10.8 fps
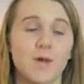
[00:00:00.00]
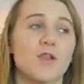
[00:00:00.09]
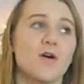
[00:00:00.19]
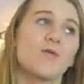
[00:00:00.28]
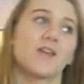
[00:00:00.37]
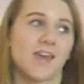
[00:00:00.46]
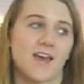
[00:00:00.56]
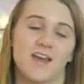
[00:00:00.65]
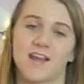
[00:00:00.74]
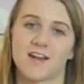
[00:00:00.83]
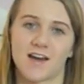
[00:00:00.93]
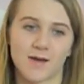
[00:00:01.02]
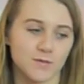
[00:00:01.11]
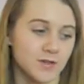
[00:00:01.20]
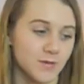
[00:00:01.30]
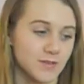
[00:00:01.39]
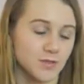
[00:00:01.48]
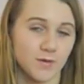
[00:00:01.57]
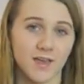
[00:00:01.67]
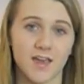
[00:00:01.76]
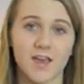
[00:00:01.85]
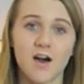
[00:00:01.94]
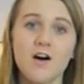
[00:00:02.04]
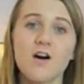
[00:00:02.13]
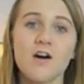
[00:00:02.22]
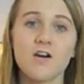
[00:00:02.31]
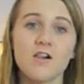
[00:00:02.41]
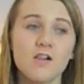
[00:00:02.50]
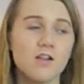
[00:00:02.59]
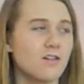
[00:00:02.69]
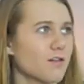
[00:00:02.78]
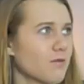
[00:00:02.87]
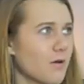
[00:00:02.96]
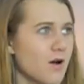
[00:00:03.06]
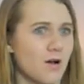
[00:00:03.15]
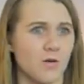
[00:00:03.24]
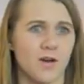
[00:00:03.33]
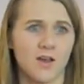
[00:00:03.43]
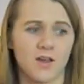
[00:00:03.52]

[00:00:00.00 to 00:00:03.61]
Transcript: alone again and I'm going to be doing a haul. Whoa.